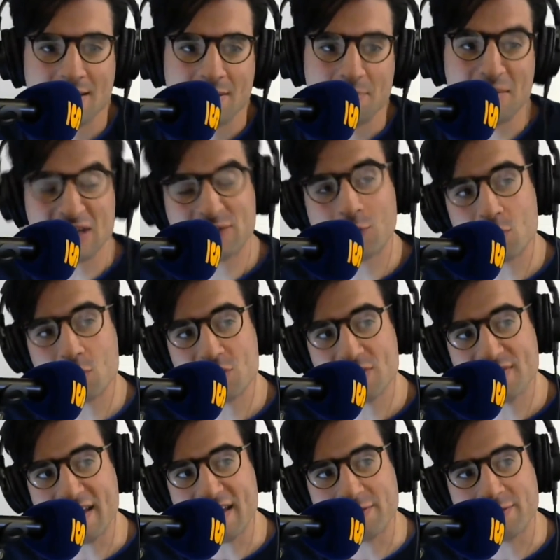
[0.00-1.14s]

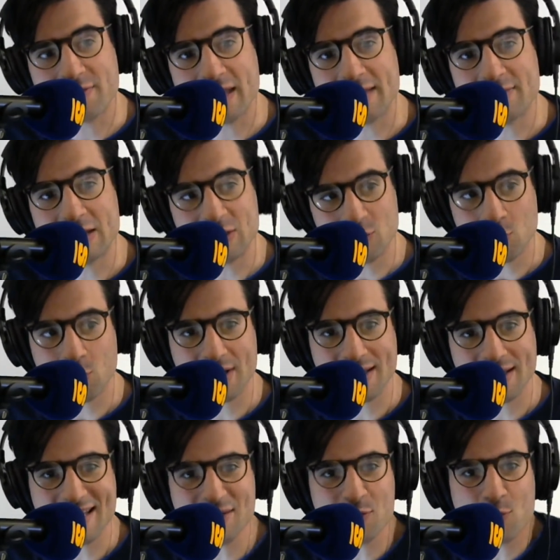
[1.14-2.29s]
misfortune they've endured
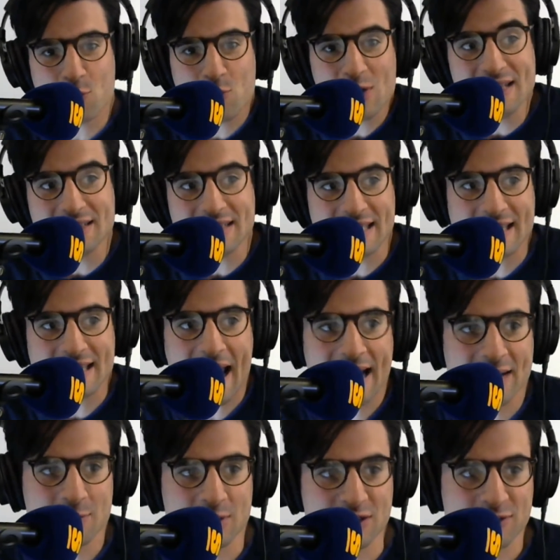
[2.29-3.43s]
isn't really
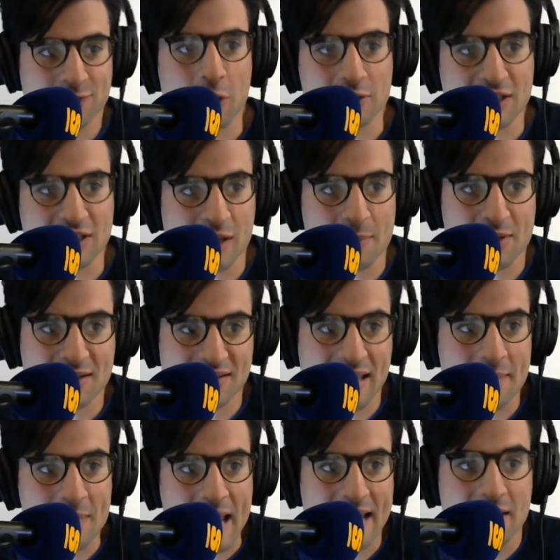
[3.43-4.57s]
anyone's fault. It's not because they
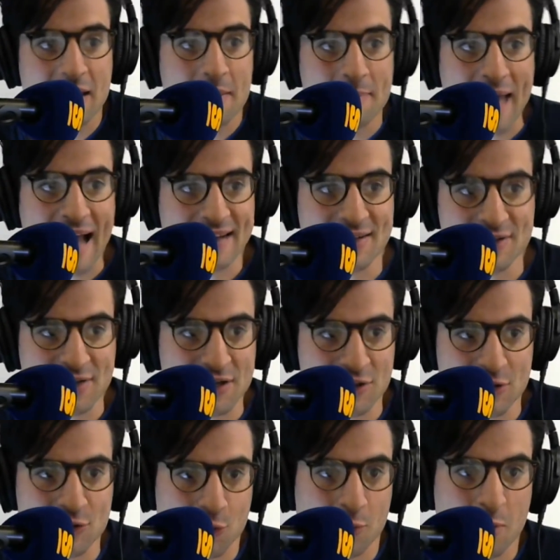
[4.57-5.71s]
made bad
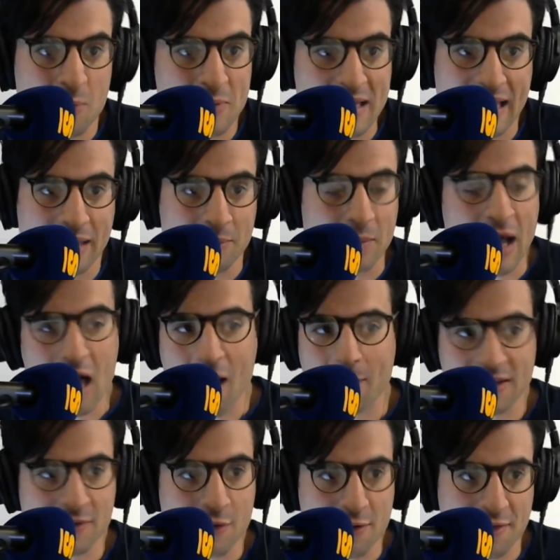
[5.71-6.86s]
decisions or were being
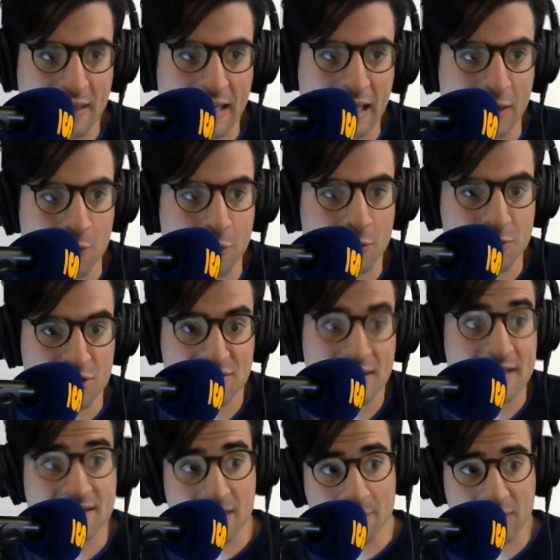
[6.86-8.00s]
myopic in their thinking or just
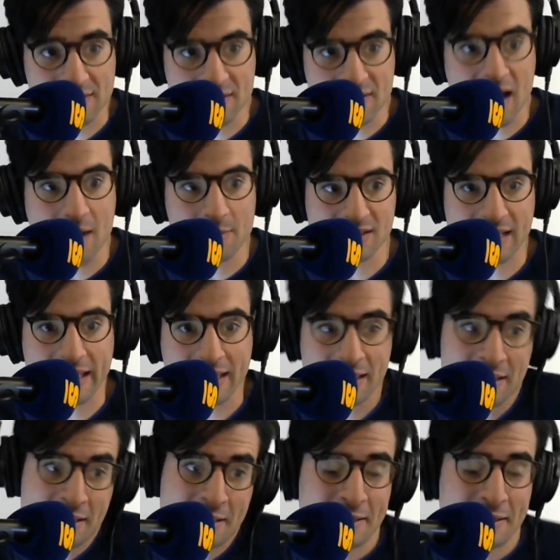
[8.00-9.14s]
did something dumb. It's like,
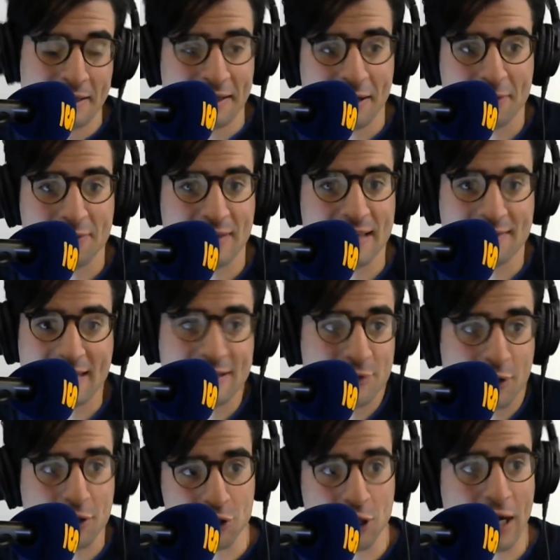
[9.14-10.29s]
you know, they
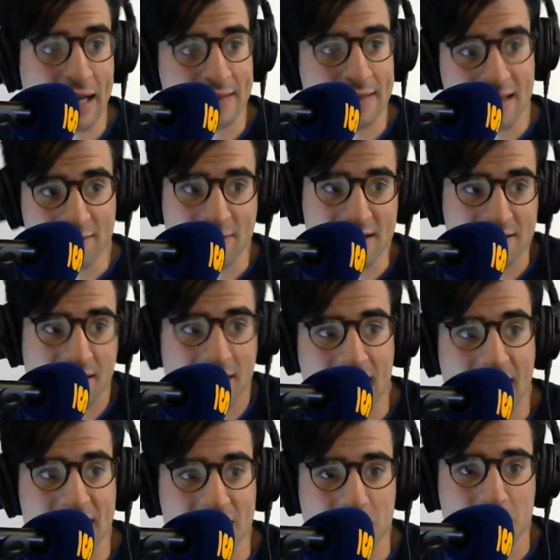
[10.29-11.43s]
took a shot. They invested in
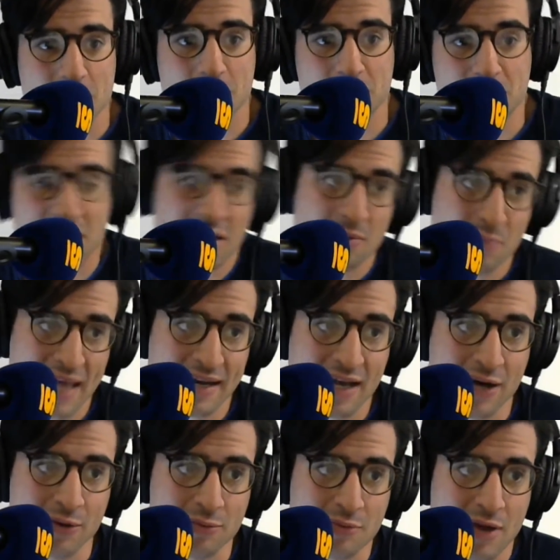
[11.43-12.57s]
guys who didn't pan
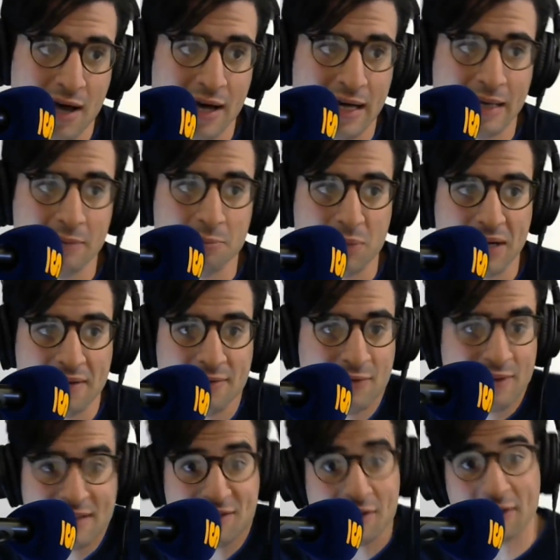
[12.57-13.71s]
out. But
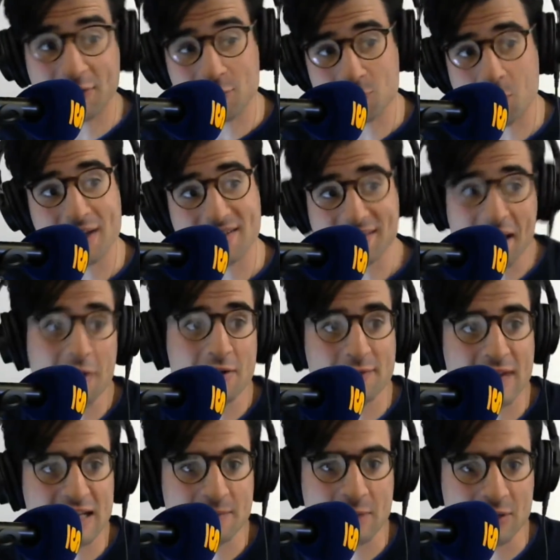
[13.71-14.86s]
it's not like those were unsound
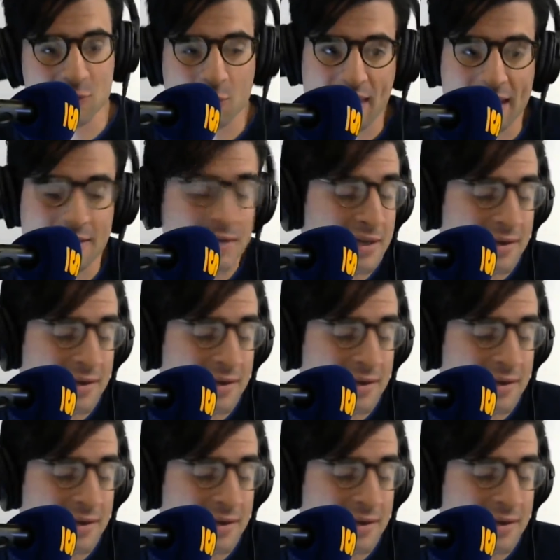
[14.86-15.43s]
investments, or they,